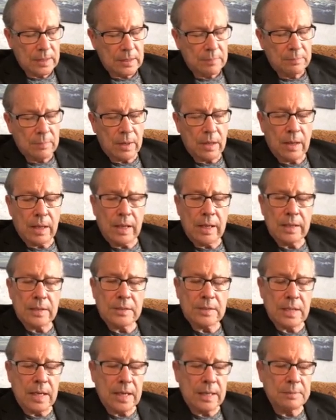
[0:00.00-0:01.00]
But a lot of
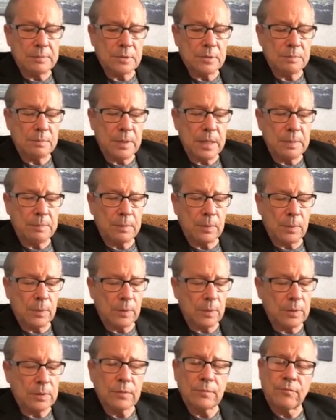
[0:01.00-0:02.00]
times
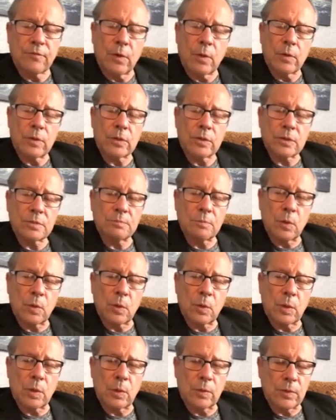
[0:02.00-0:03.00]
people focus
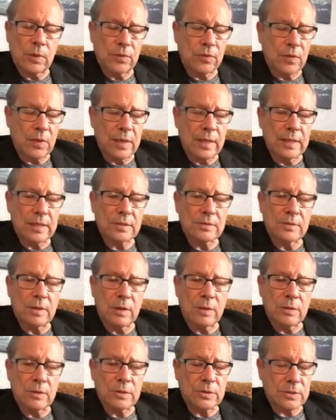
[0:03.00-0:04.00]
more on the things
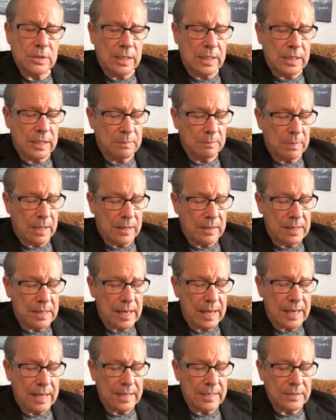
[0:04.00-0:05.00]
that are seen by the
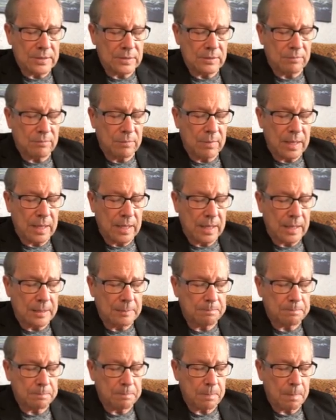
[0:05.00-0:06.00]
eyes of men
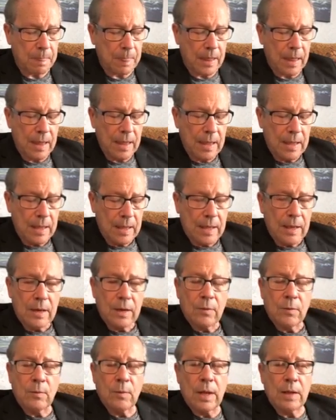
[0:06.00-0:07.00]

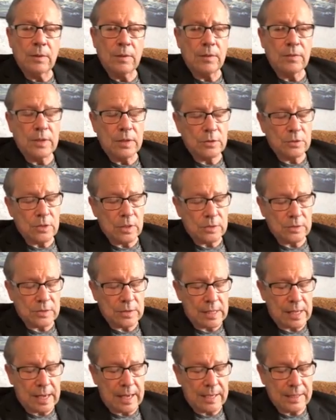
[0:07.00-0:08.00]
rather than just
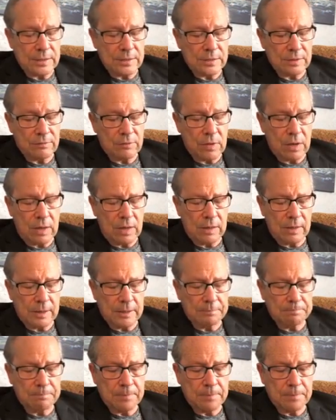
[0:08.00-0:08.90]
the eyes of God.